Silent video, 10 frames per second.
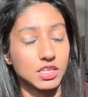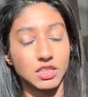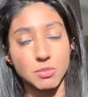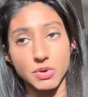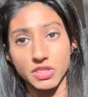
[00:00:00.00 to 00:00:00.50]

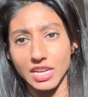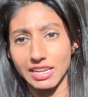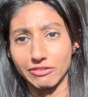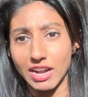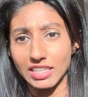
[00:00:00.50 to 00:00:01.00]
the book that
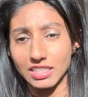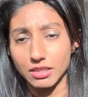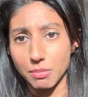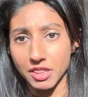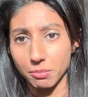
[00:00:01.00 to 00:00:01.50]
I'd read the
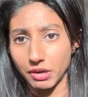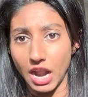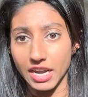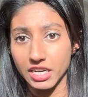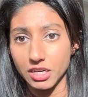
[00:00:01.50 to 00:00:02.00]
month
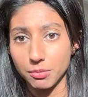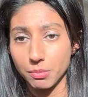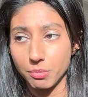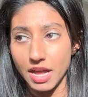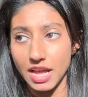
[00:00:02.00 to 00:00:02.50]
prior
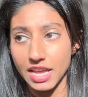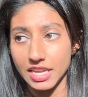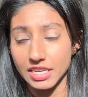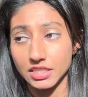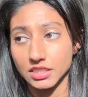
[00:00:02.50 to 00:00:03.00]

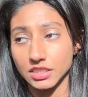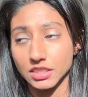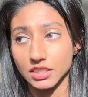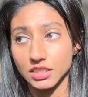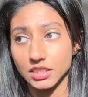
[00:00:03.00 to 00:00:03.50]
by
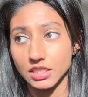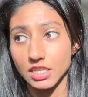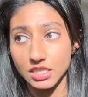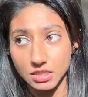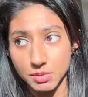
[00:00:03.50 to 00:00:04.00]

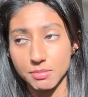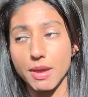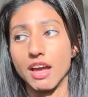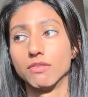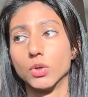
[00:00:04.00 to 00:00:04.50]
Elizabeth
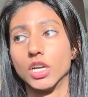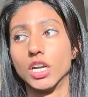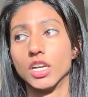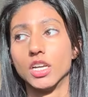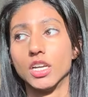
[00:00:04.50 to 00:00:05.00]

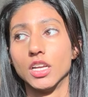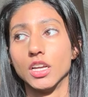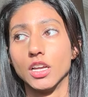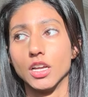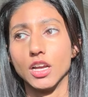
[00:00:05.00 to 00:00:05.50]
Mavor,
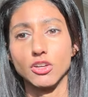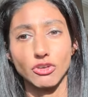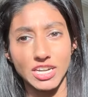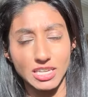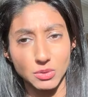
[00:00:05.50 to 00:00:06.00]
The
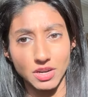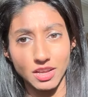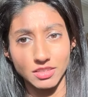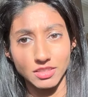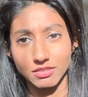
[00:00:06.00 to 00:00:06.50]
Green
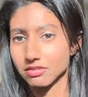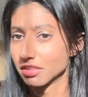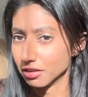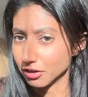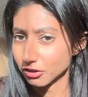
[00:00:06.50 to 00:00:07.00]
Equinox,
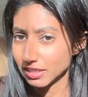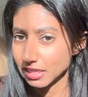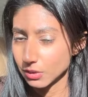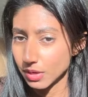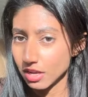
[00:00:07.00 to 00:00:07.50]

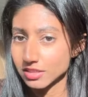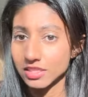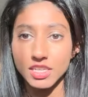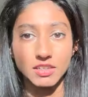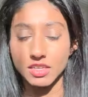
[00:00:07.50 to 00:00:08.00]

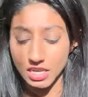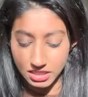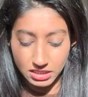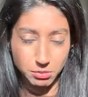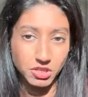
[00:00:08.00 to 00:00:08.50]

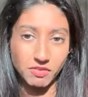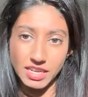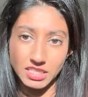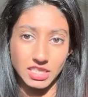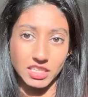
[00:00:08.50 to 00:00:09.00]
similar
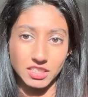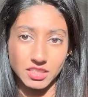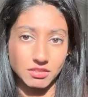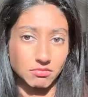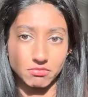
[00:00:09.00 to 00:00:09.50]
vein to this.
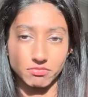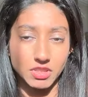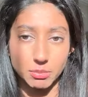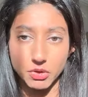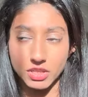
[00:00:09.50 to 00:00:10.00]

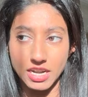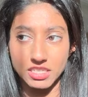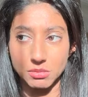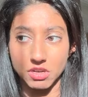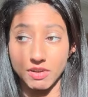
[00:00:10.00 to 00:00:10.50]
They're both kind of
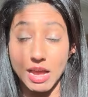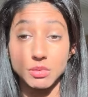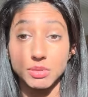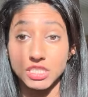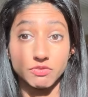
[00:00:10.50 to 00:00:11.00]
similar vibes,
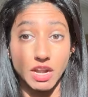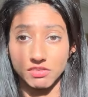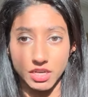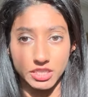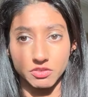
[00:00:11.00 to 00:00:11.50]
but very,
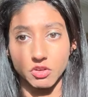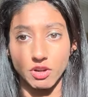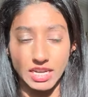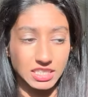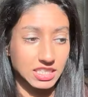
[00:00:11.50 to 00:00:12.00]
very different
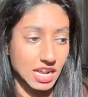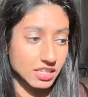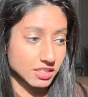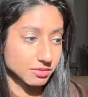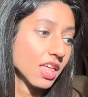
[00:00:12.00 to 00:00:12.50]
writing
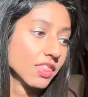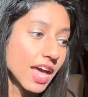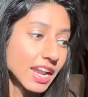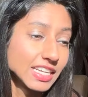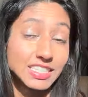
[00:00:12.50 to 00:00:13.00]
styles.
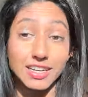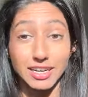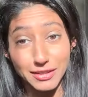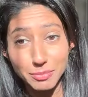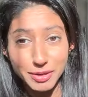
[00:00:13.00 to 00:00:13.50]
Then I did
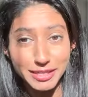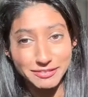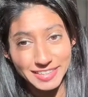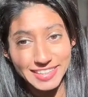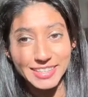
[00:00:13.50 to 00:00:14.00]
another buddy
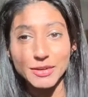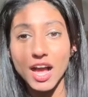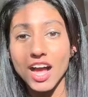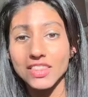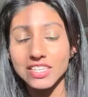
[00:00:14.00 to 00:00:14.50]
read.
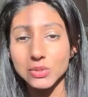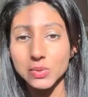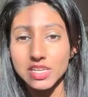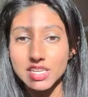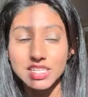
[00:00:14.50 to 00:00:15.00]
This
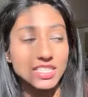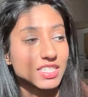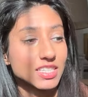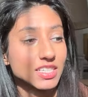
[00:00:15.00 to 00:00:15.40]
was